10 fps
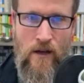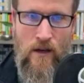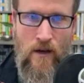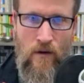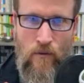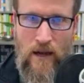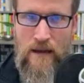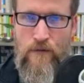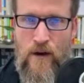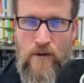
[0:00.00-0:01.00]
really
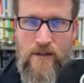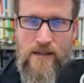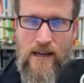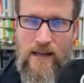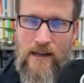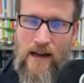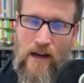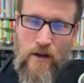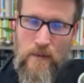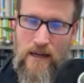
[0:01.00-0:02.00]
focus in, and I
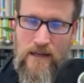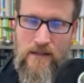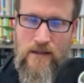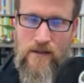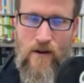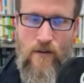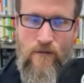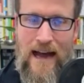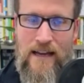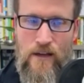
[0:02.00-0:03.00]
hope your listeners got
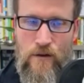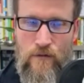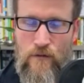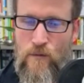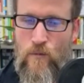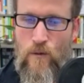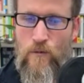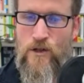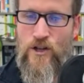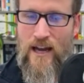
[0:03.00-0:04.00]
value from what
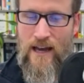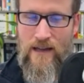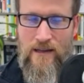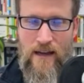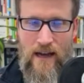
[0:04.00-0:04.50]
was shared.